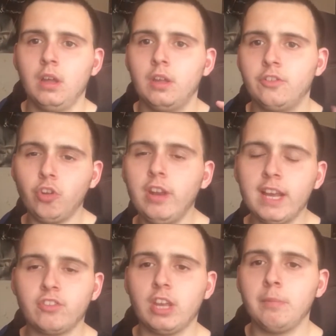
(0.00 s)
So the
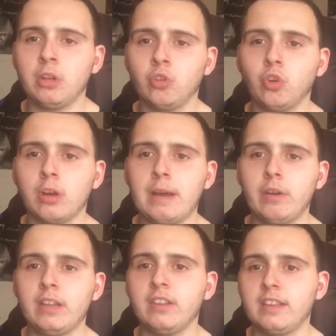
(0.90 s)
next game I'm going to talk
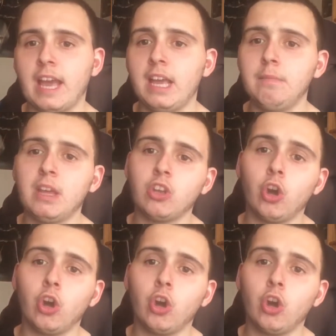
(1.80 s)
about is a game that